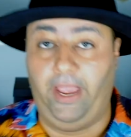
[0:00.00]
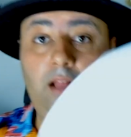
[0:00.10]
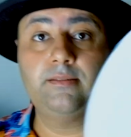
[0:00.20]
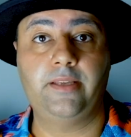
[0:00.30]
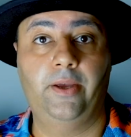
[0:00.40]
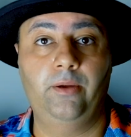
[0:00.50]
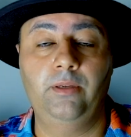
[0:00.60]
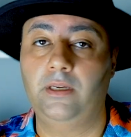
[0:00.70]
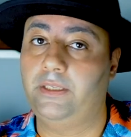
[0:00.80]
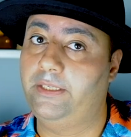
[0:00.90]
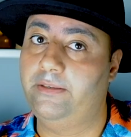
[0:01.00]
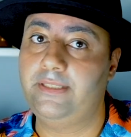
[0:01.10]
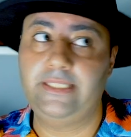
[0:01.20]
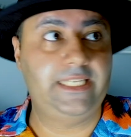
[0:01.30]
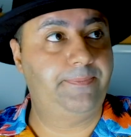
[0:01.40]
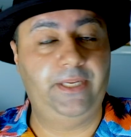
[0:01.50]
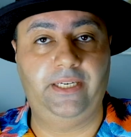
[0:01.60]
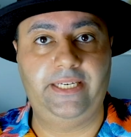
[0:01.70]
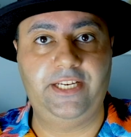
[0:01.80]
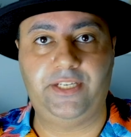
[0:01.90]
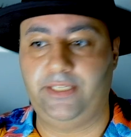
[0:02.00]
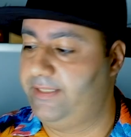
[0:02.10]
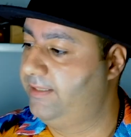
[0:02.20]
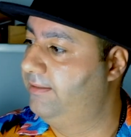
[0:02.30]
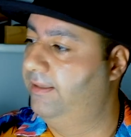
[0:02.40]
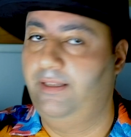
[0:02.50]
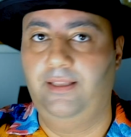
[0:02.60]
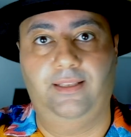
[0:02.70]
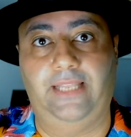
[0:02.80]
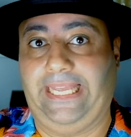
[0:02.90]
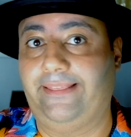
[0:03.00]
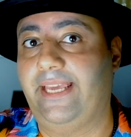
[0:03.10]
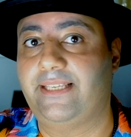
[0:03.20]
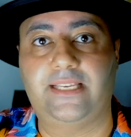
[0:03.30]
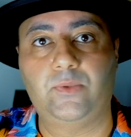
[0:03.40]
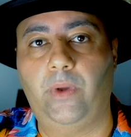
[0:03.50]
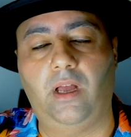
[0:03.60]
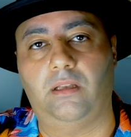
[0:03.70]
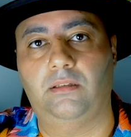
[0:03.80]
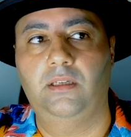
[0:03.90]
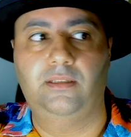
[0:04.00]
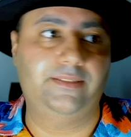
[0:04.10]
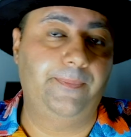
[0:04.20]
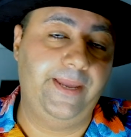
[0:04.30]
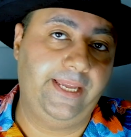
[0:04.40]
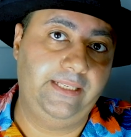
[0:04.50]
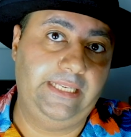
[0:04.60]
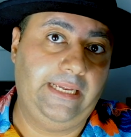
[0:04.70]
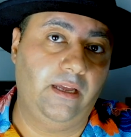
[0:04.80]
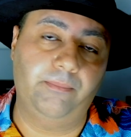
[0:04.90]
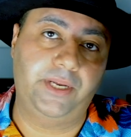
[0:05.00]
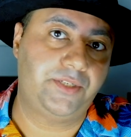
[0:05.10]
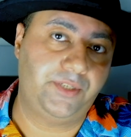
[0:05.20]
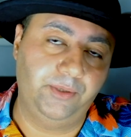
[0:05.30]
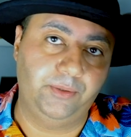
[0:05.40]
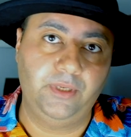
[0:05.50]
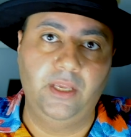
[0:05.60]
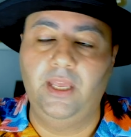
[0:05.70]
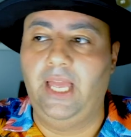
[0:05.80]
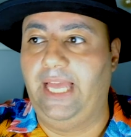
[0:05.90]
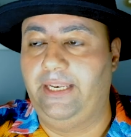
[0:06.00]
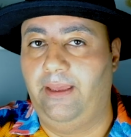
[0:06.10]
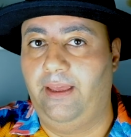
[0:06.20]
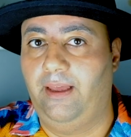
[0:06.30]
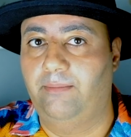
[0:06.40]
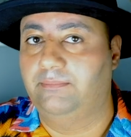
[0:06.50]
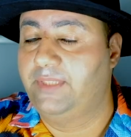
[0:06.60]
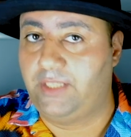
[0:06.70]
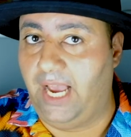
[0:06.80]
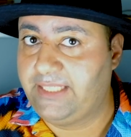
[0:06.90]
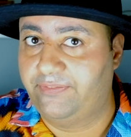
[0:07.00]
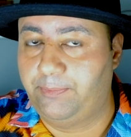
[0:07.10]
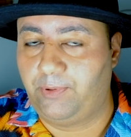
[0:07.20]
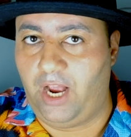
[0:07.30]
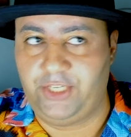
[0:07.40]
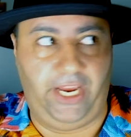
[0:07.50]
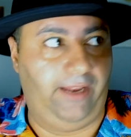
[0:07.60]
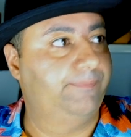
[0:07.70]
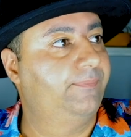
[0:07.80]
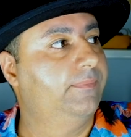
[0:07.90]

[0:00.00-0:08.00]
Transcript: I also use these beauty dishes like this as well, depending on my shoot and the size of the project.